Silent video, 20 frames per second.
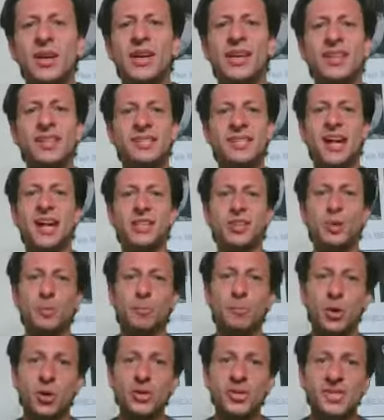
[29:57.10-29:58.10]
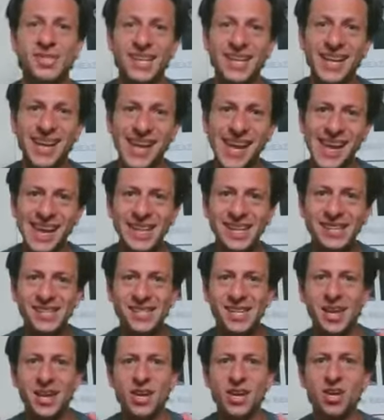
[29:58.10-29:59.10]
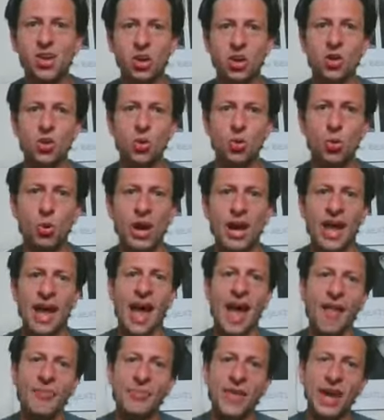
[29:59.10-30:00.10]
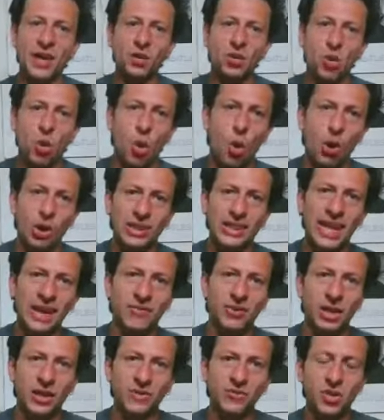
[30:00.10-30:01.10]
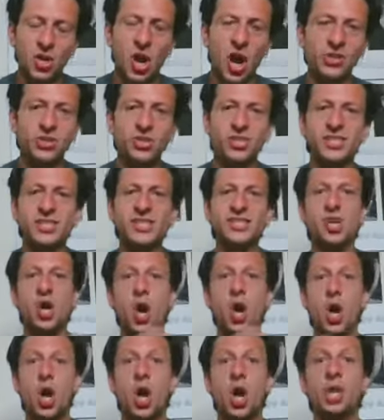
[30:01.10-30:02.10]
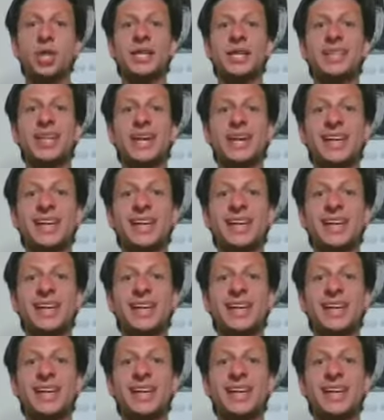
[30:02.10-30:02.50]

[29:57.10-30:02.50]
This other person is you. At that core level of consciousness, all that